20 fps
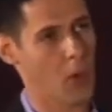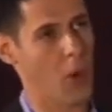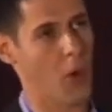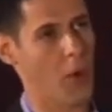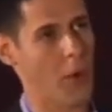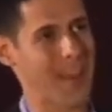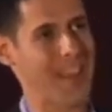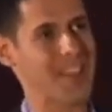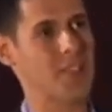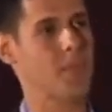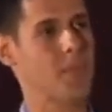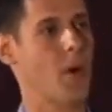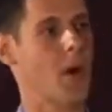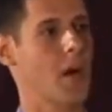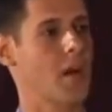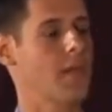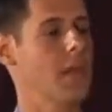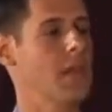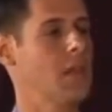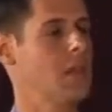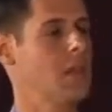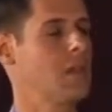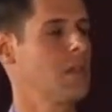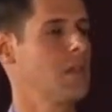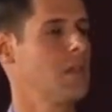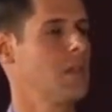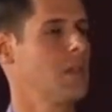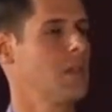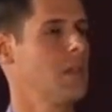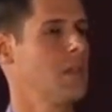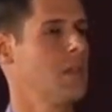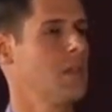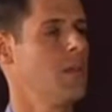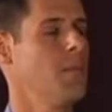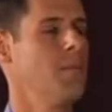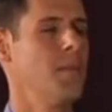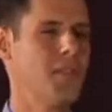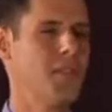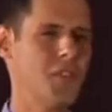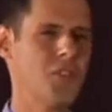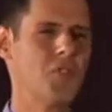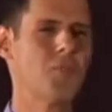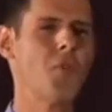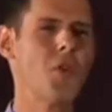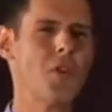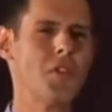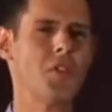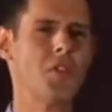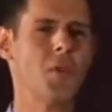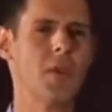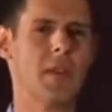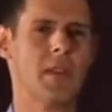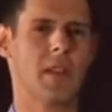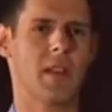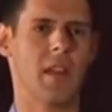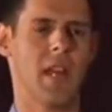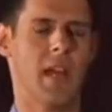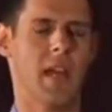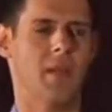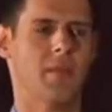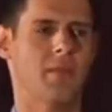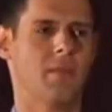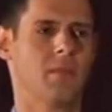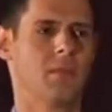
although that's part of it, but there's more to it than that.